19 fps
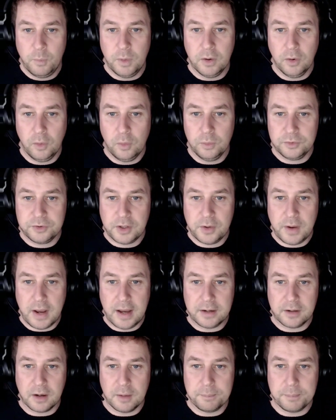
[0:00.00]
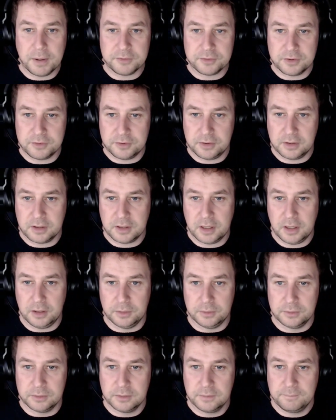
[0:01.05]
We'll also add our buzzer to the
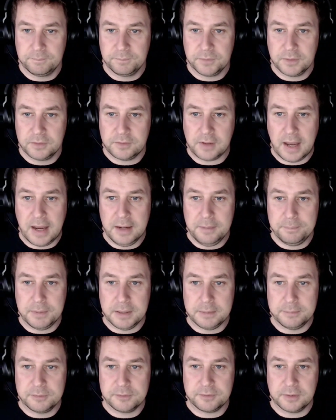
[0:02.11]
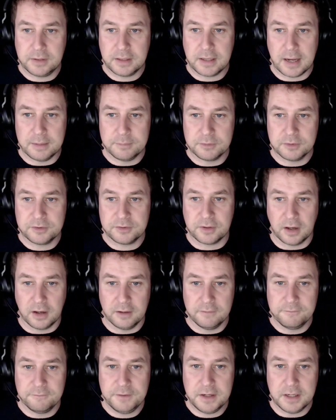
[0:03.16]
code to add beeps for the game to start and